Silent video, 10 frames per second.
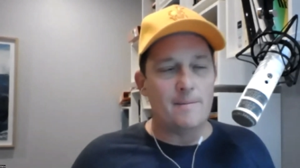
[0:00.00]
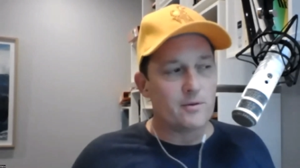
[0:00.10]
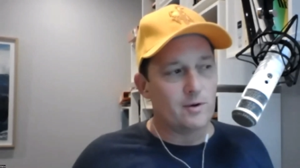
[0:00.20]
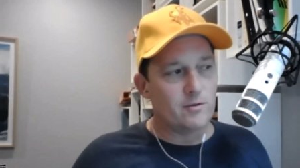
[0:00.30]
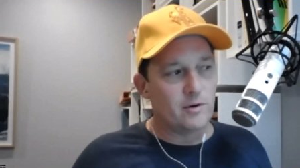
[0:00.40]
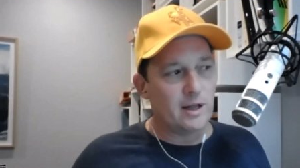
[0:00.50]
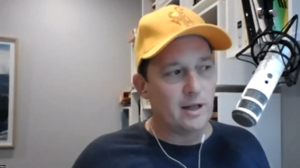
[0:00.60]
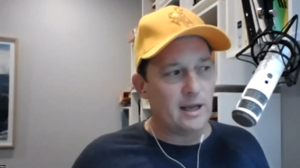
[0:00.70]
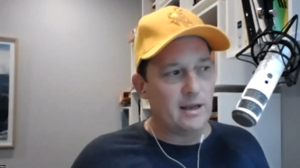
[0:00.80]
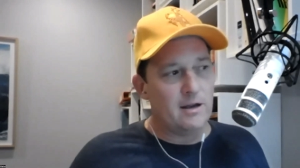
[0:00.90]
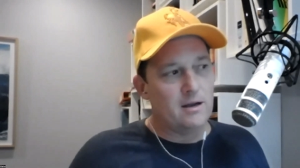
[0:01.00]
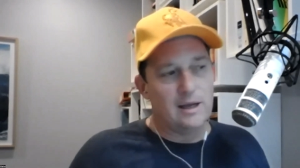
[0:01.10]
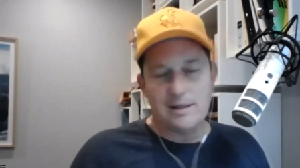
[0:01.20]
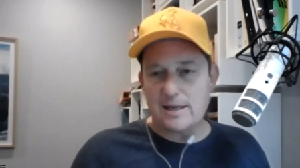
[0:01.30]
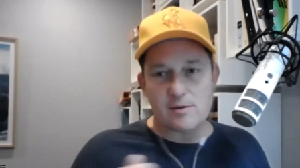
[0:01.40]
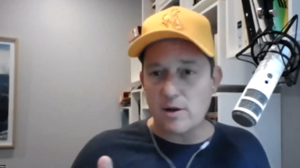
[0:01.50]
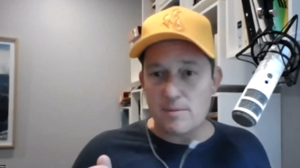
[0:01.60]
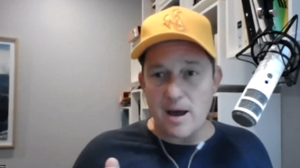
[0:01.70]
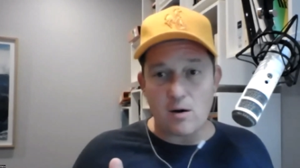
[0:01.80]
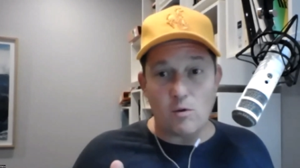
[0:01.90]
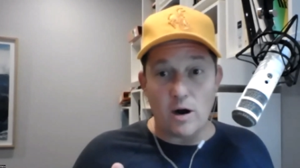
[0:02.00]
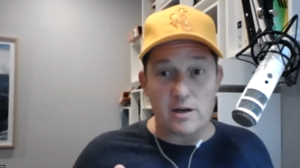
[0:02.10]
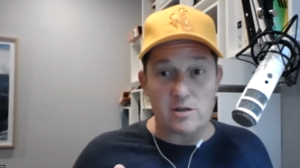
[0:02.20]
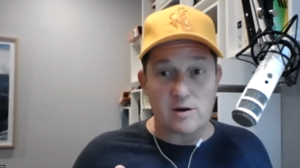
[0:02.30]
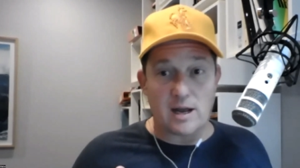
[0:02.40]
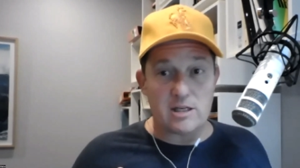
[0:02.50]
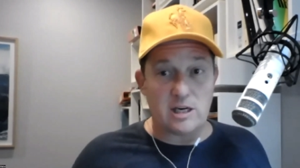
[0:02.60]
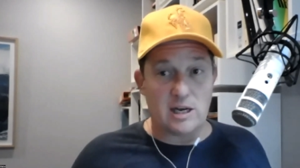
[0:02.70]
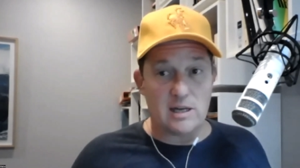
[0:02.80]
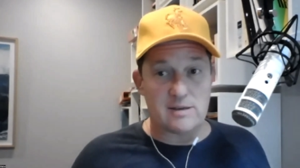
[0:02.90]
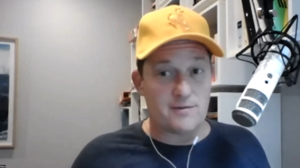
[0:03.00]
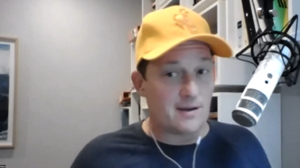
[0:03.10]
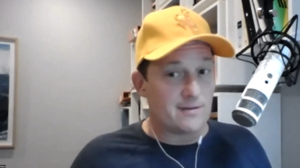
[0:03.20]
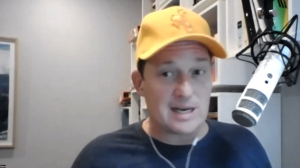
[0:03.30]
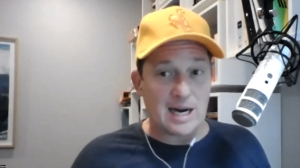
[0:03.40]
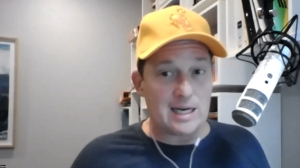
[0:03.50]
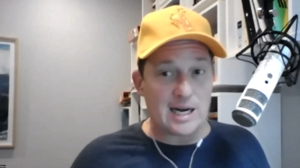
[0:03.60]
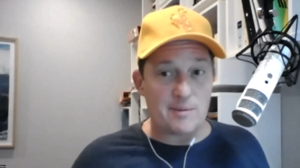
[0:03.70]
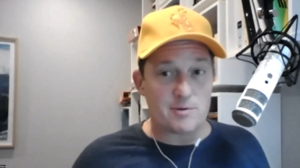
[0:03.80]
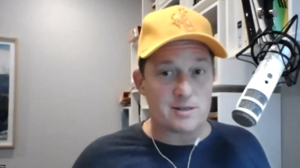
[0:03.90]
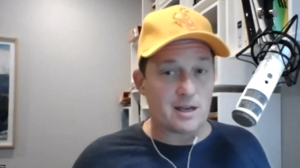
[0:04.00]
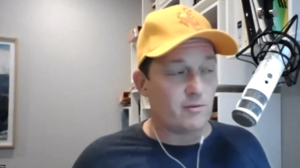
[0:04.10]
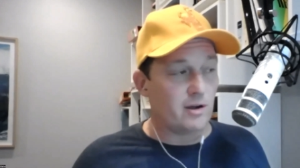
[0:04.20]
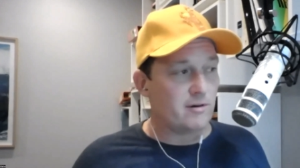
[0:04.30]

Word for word: When really, it doesn't really matter what your strategy is. If you have a ninety-nine percent win